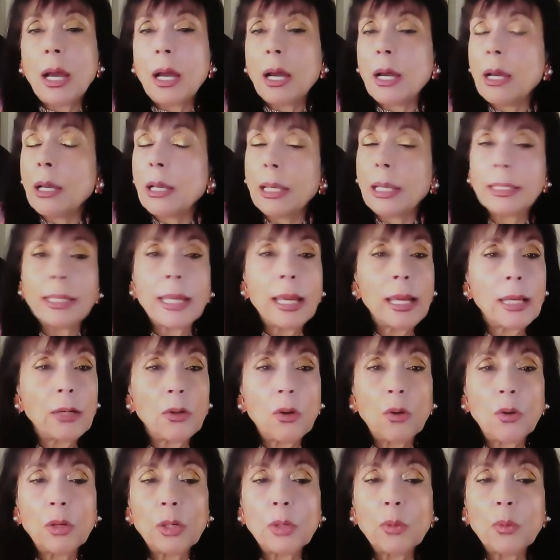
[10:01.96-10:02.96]

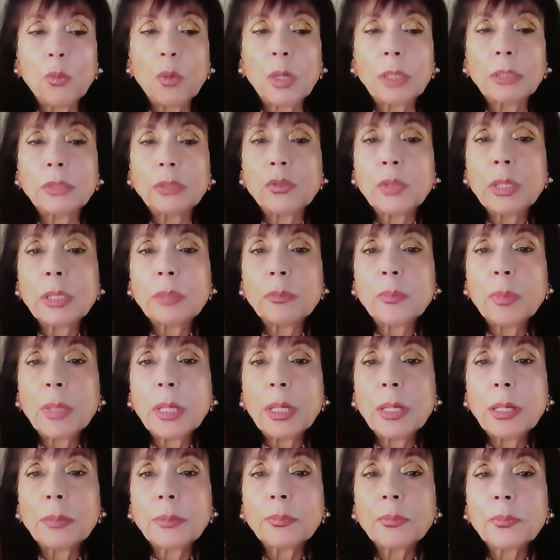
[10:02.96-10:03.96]
Again, only one
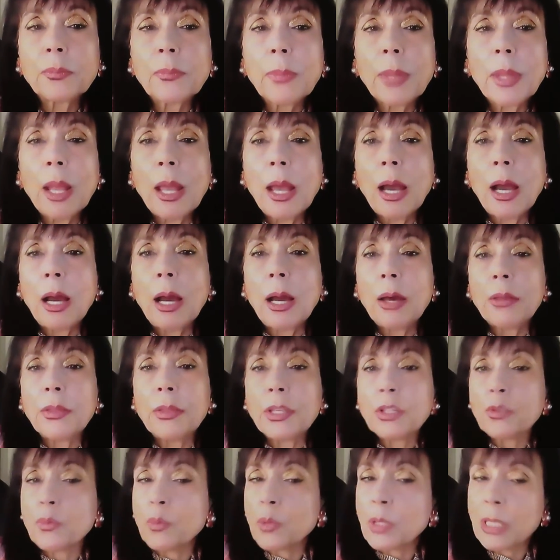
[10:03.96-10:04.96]
treatment.
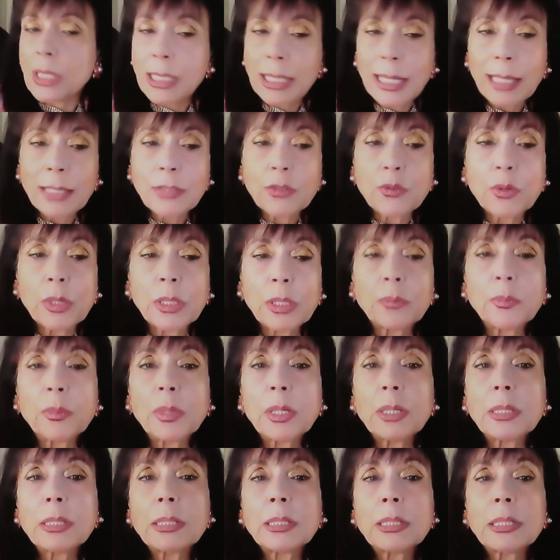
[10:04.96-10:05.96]
This was 6
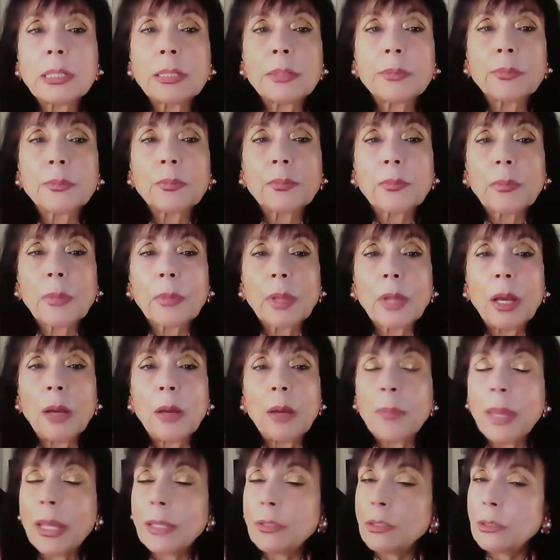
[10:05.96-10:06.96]
treatments,
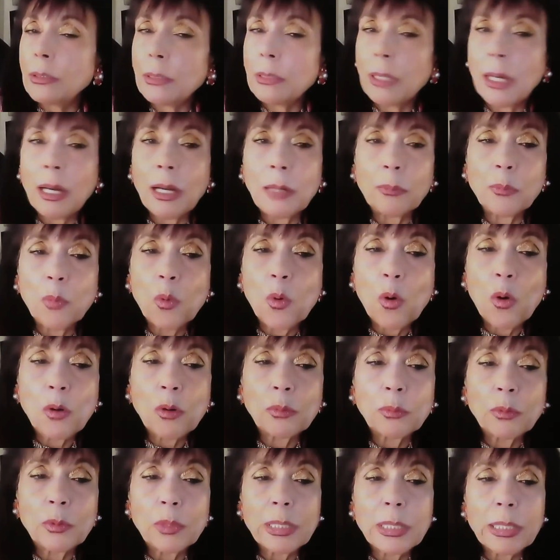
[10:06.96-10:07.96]
men
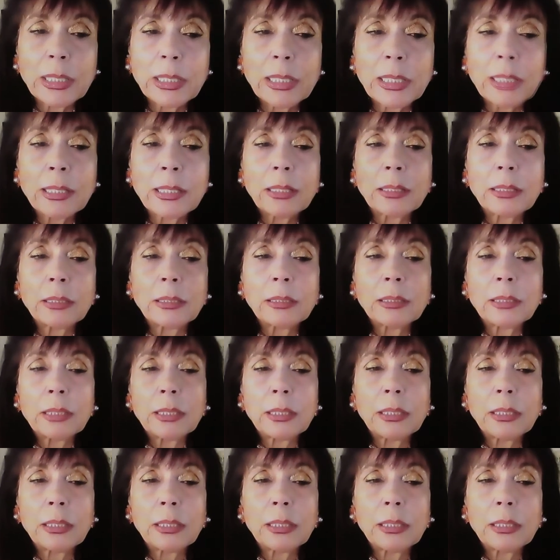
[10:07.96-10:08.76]
more resistant.